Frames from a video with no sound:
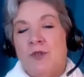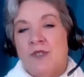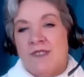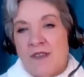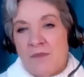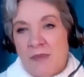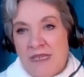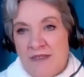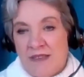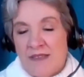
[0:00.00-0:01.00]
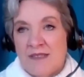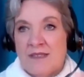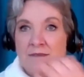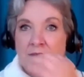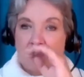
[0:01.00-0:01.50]
at somebody that
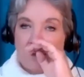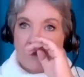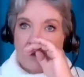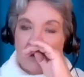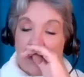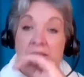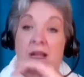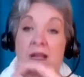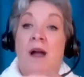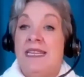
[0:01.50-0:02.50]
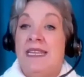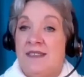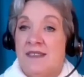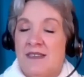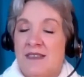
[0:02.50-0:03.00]
has become a leader,